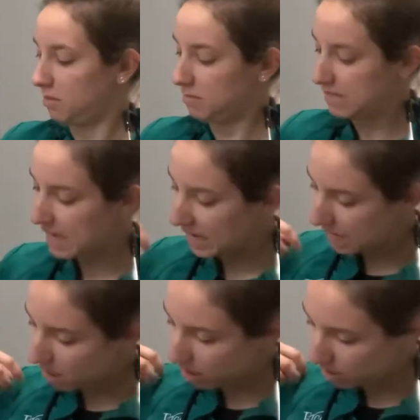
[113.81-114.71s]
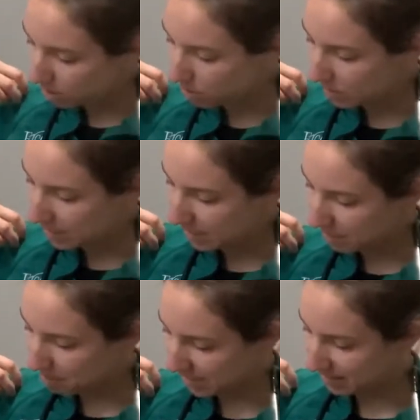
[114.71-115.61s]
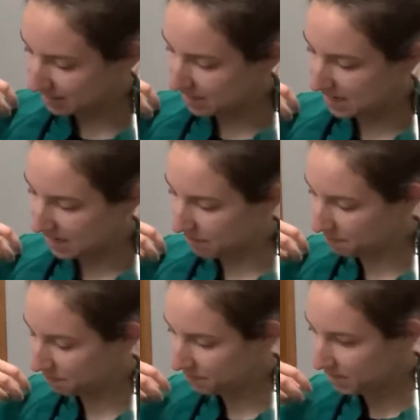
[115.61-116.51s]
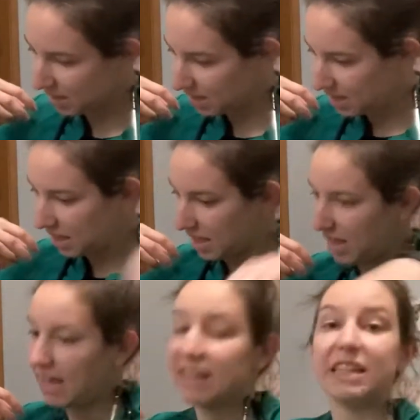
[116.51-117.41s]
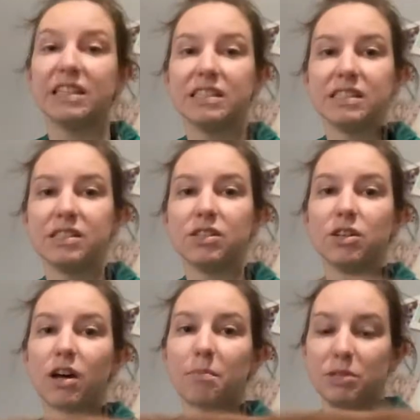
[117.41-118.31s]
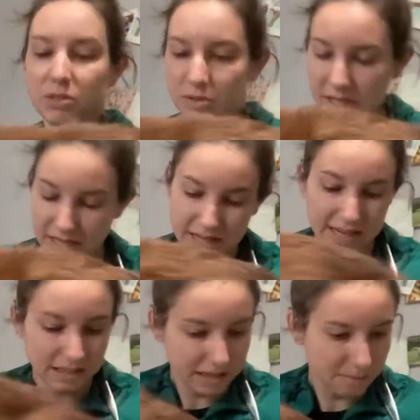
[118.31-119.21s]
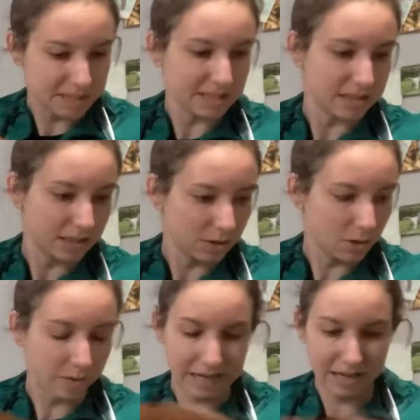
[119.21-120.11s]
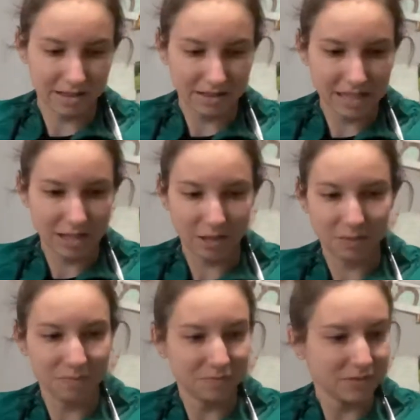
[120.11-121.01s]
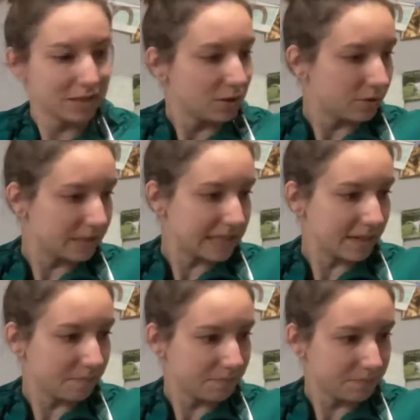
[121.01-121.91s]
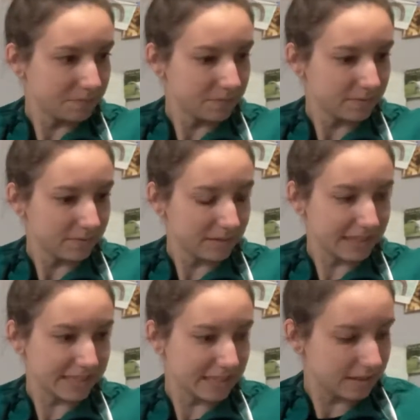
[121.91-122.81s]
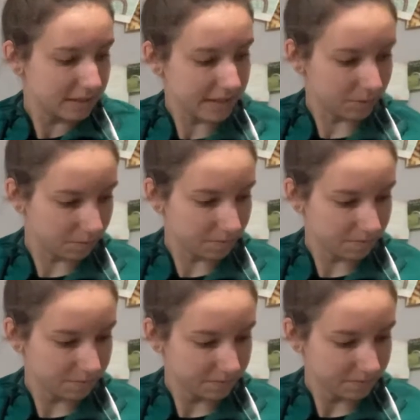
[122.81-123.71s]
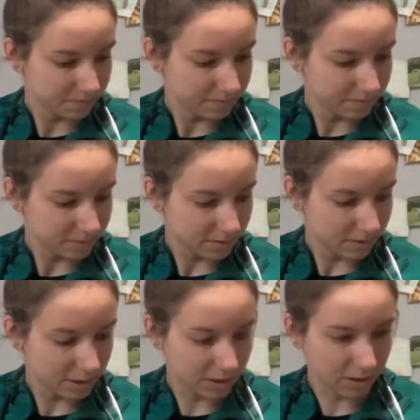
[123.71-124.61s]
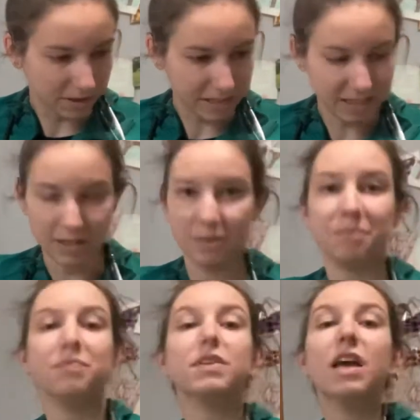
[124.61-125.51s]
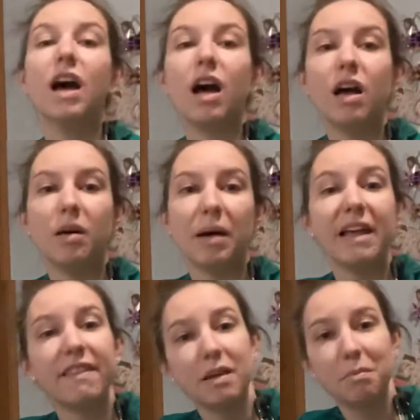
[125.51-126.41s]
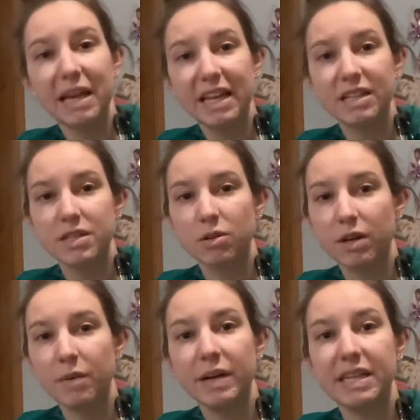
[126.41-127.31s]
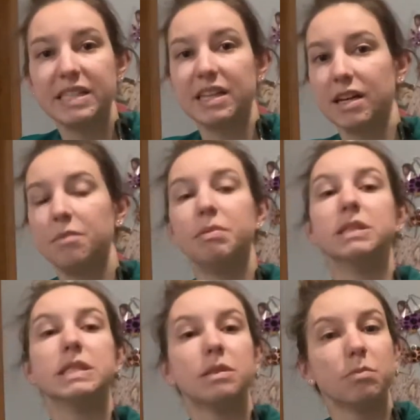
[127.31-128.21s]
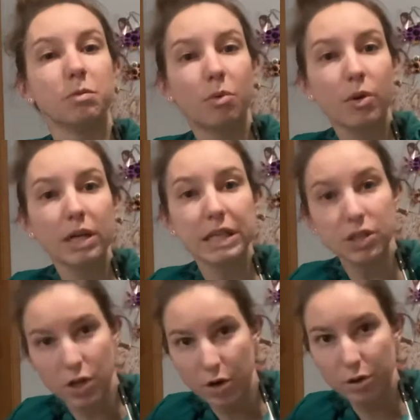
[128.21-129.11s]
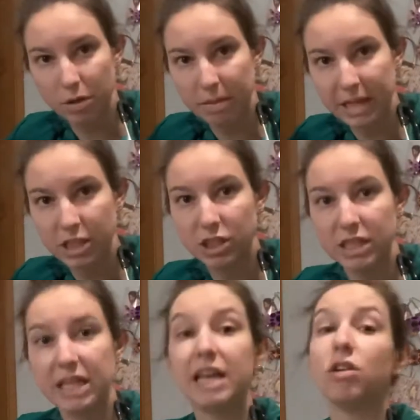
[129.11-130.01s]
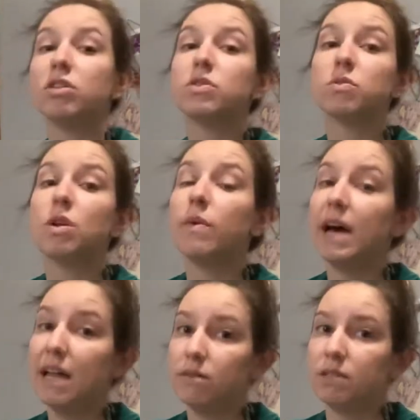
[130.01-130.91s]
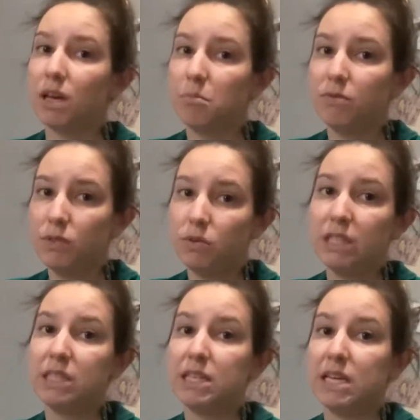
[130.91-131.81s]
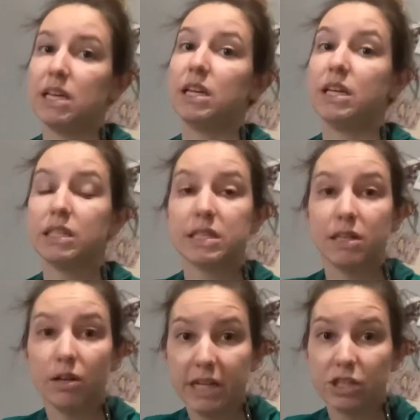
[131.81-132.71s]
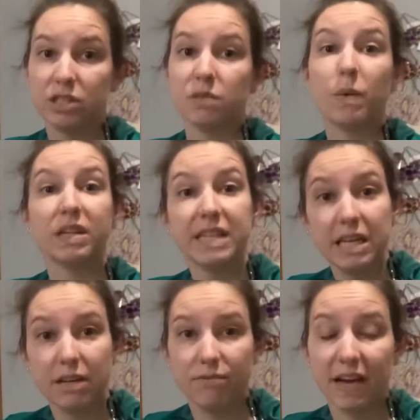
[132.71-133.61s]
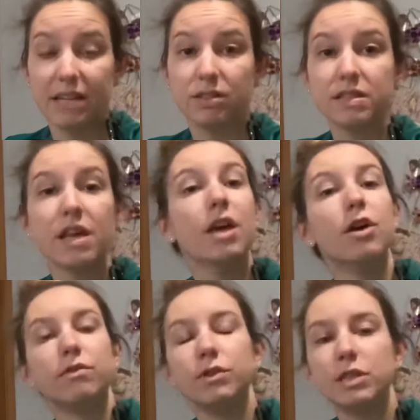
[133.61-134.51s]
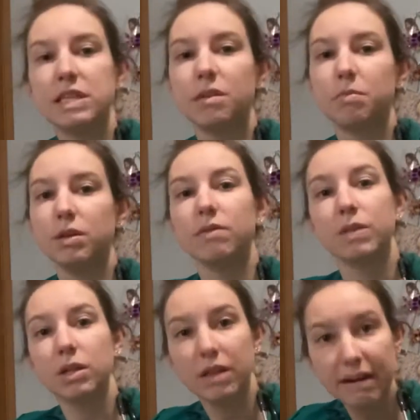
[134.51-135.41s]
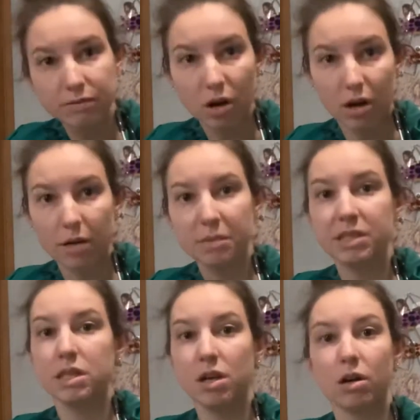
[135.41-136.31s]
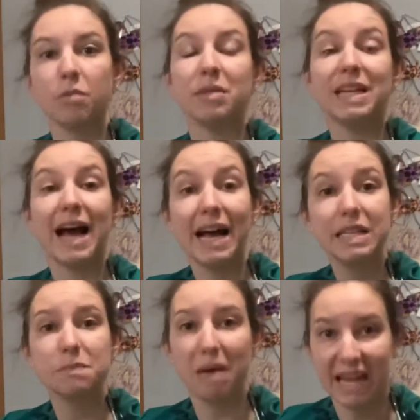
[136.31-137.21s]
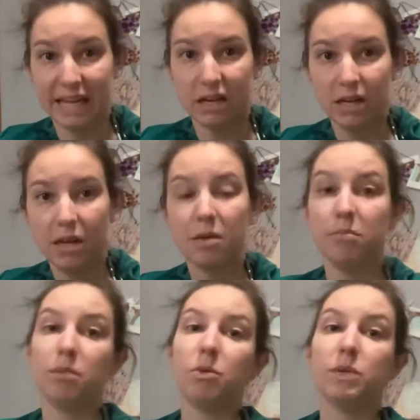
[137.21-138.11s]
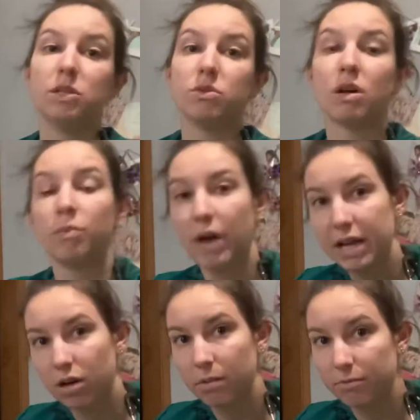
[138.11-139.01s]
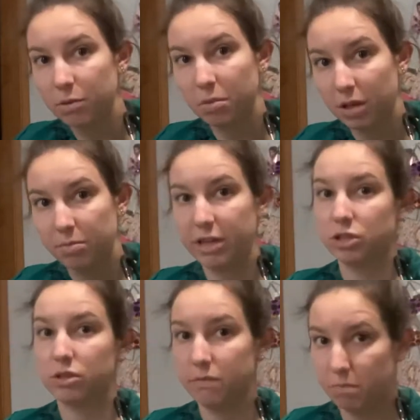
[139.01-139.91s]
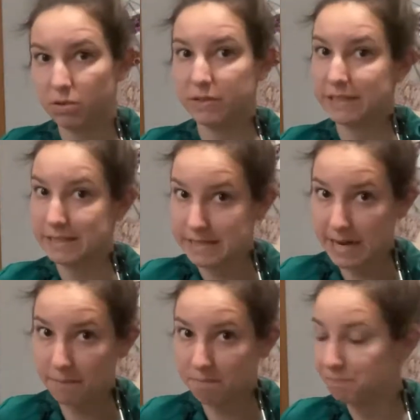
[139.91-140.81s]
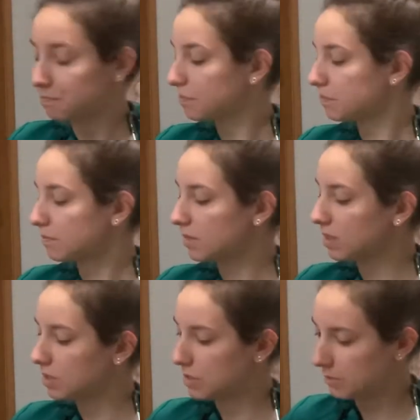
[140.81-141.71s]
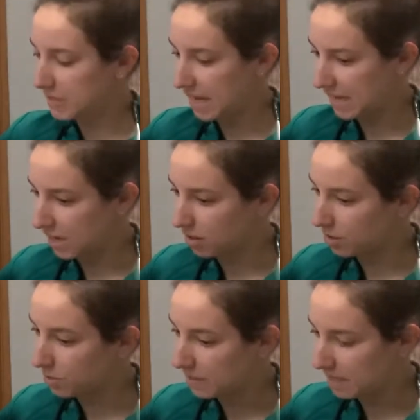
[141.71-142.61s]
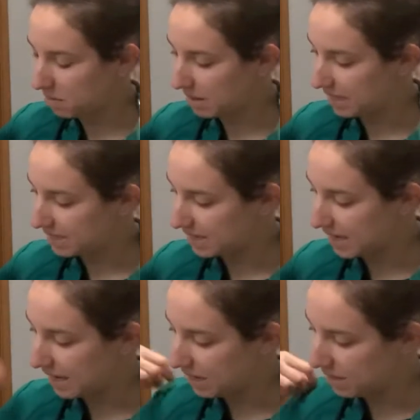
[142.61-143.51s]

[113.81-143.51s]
Sadie, are you in any pain today? I think this is a good opportunity. Hey, lab assistant, go away. Thank you. Nova, sit. Yes, down. Good girl, thank you. I think pain is a great way to kind of build some rapport, get to know your patient, and also know ahead of time if you need to take any considerations while taking vitals. For example, if their left arm is the arm that has pain, maybe we use our right arm for blood pressure and pulse instead. So Sadie, are you in any pain today?